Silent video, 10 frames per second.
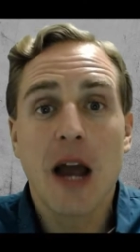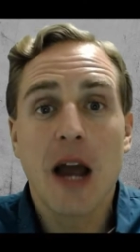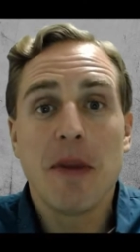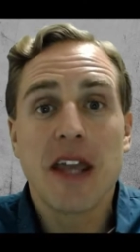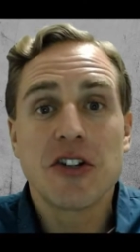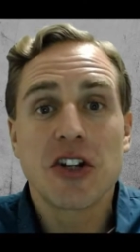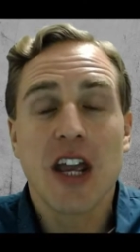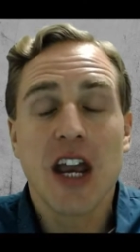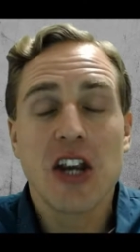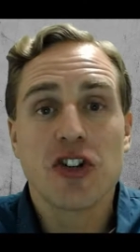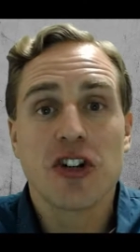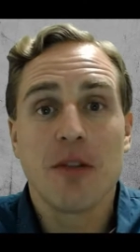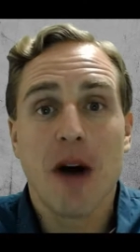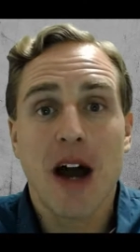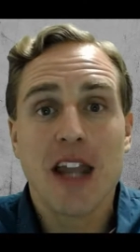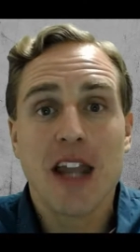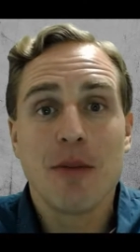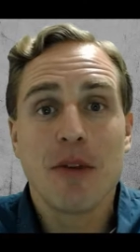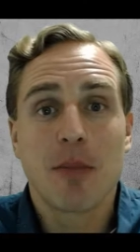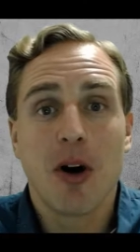Peak Education, and my name
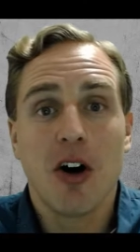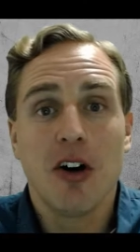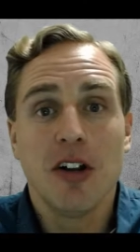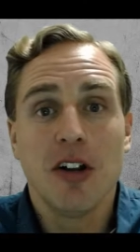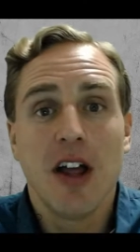is Paul.